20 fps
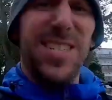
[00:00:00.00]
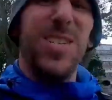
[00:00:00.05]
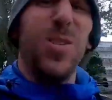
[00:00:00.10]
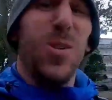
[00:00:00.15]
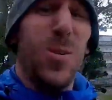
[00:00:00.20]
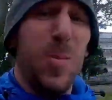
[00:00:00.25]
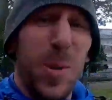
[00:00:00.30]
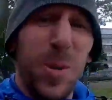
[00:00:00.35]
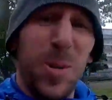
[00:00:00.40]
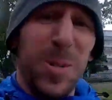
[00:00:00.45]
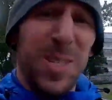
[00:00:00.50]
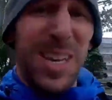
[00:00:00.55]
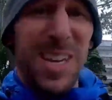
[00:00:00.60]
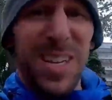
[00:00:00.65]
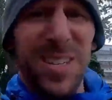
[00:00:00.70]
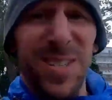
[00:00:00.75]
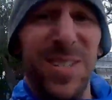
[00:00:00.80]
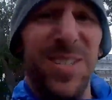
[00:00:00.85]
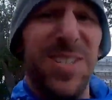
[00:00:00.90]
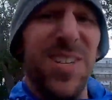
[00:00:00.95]
Zero
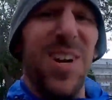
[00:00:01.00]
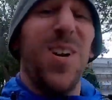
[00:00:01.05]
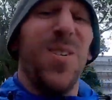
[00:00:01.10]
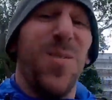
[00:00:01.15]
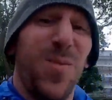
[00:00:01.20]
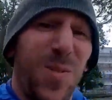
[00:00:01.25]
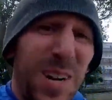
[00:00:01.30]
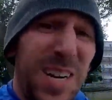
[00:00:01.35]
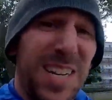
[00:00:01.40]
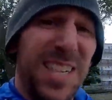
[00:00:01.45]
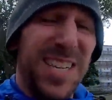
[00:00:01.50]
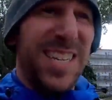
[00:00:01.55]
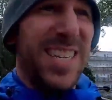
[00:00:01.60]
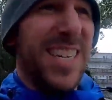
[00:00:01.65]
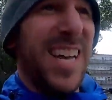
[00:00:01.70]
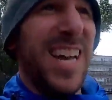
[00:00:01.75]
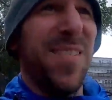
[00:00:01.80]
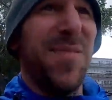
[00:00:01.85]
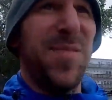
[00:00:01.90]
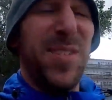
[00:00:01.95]
motorcycles are finally
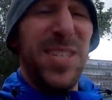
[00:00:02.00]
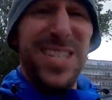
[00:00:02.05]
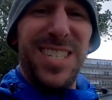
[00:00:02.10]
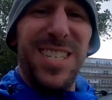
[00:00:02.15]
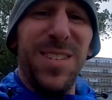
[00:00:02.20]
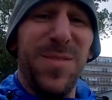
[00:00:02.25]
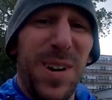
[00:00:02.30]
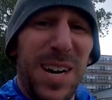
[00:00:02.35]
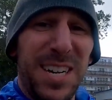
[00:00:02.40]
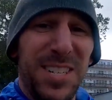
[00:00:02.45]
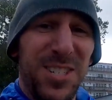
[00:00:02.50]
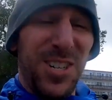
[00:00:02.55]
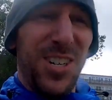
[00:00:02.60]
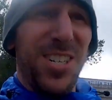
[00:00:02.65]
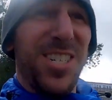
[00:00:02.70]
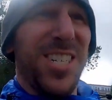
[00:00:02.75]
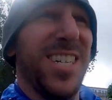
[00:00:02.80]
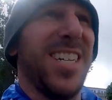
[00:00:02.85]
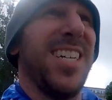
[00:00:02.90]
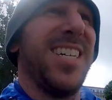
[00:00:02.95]
gonna have DC fast
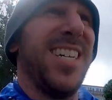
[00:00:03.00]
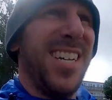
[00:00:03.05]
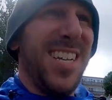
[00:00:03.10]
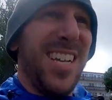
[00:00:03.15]
charging.